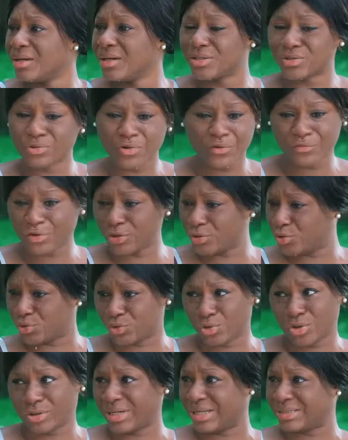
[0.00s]
It's obvious you
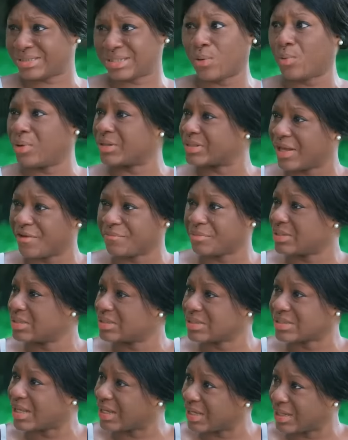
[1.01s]
don't understand what I've been
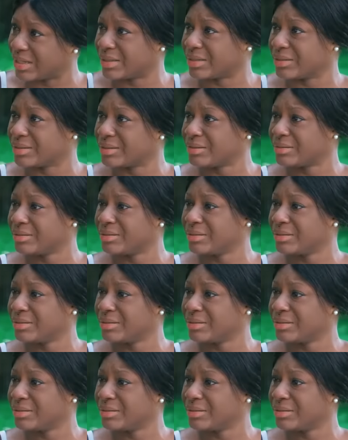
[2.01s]
saying.